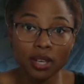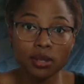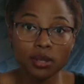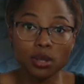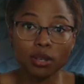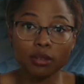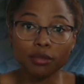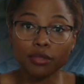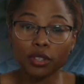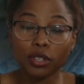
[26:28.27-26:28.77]

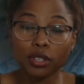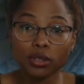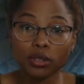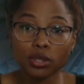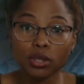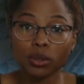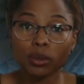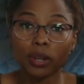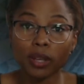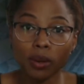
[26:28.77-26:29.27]
So if you're
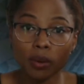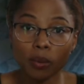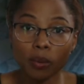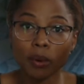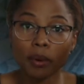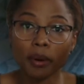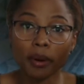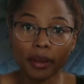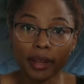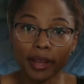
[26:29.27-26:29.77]
doing
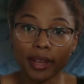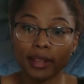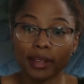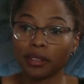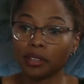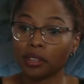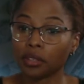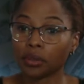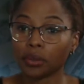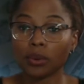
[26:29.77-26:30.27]
work
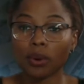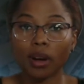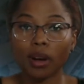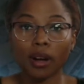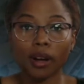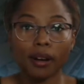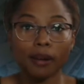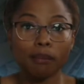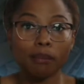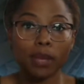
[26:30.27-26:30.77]
and you
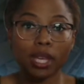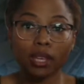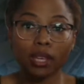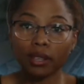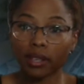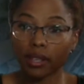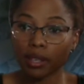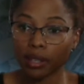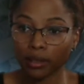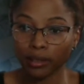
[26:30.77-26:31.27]
are
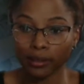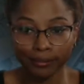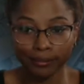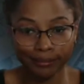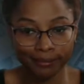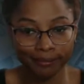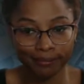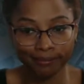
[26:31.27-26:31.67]
making